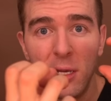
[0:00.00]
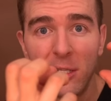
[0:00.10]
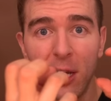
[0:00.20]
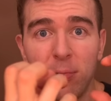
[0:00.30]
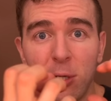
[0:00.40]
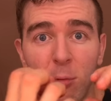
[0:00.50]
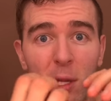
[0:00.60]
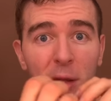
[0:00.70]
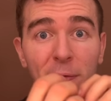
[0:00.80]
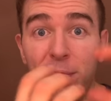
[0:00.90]

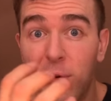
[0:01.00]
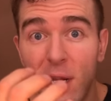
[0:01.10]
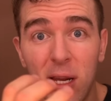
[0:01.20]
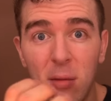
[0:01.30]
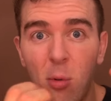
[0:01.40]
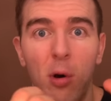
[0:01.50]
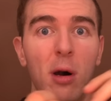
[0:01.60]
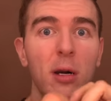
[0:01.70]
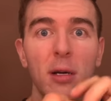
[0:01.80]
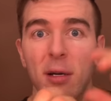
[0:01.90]
subsequently freeing
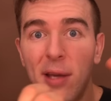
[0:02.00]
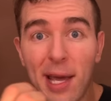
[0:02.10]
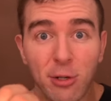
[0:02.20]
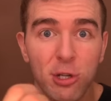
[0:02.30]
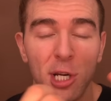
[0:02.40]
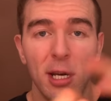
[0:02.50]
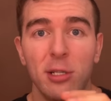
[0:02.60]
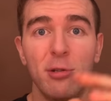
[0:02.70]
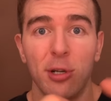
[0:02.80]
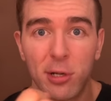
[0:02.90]
more estrogen
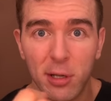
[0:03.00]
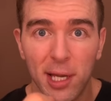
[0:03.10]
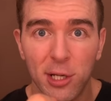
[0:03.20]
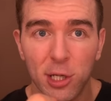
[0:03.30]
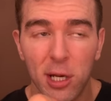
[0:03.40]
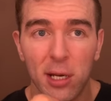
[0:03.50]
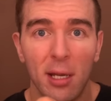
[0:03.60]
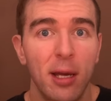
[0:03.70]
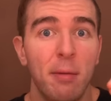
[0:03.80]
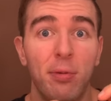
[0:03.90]
into
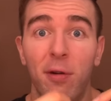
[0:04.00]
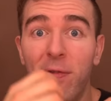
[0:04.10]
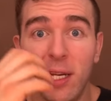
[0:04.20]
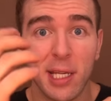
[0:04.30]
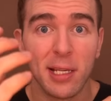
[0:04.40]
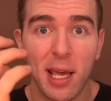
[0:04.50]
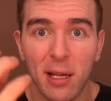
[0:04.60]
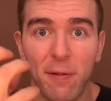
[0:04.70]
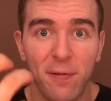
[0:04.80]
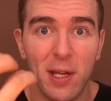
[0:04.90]
circulation, preventing
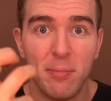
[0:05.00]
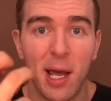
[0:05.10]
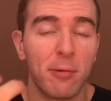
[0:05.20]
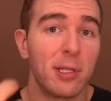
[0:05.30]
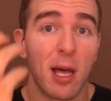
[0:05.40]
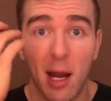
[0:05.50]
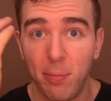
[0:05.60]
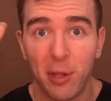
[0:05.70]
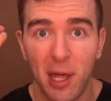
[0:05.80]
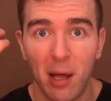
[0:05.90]
negative feedback with the
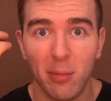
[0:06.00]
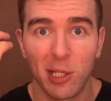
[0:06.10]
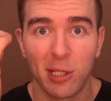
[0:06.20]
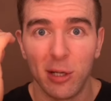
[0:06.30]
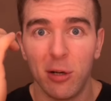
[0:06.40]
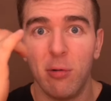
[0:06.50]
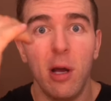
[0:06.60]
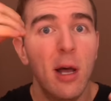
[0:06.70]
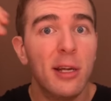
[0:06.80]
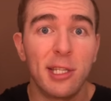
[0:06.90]
hypothalamus
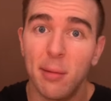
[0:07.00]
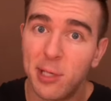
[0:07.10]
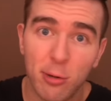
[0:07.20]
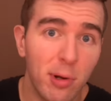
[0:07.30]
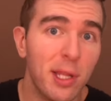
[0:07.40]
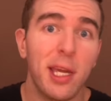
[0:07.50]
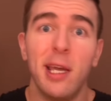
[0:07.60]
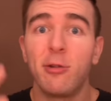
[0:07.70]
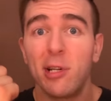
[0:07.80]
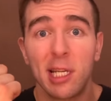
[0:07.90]
too, subsequently
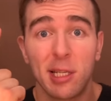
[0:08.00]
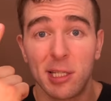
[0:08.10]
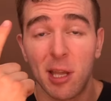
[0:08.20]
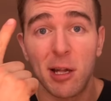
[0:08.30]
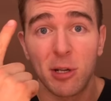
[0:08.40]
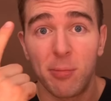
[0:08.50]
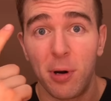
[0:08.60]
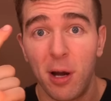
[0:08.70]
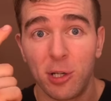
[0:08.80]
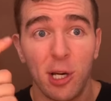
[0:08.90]
increasing testosterone
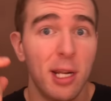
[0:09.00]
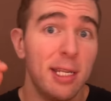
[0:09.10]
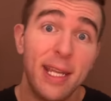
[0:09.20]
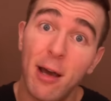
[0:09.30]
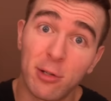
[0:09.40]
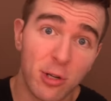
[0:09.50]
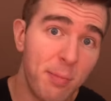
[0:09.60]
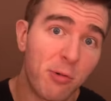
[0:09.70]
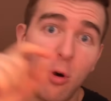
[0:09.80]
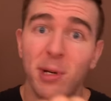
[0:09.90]
production, and
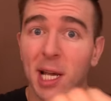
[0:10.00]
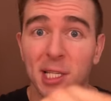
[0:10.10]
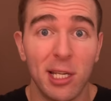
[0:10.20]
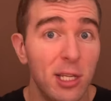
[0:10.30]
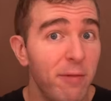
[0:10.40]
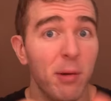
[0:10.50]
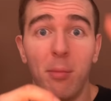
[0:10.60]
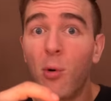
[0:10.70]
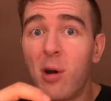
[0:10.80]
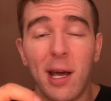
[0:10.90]
downstream aromatizing into even
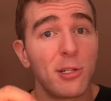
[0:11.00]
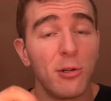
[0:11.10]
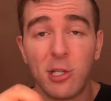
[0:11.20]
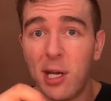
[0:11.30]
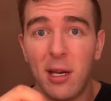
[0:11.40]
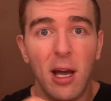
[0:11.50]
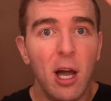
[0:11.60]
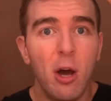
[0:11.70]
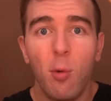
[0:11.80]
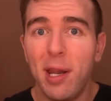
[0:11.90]
more estrogen
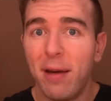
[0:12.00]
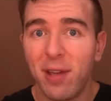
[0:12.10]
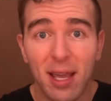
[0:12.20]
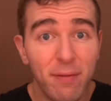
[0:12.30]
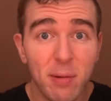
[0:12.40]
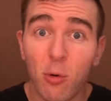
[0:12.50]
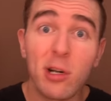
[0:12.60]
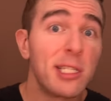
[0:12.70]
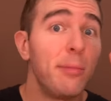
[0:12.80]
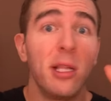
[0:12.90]
would have an even
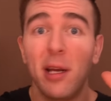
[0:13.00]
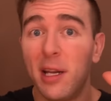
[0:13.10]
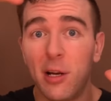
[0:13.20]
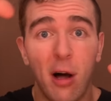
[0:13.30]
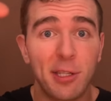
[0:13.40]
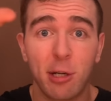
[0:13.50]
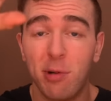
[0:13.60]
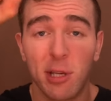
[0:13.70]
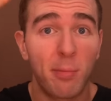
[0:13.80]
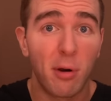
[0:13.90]
more stimulating
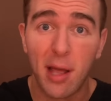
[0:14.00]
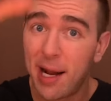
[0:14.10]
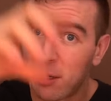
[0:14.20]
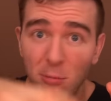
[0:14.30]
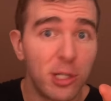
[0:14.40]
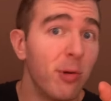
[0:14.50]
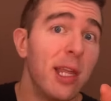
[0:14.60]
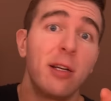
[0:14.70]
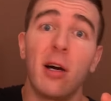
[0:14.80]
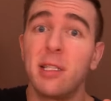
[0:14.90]
consequence on prolactin, which would
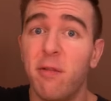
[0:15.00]
then cause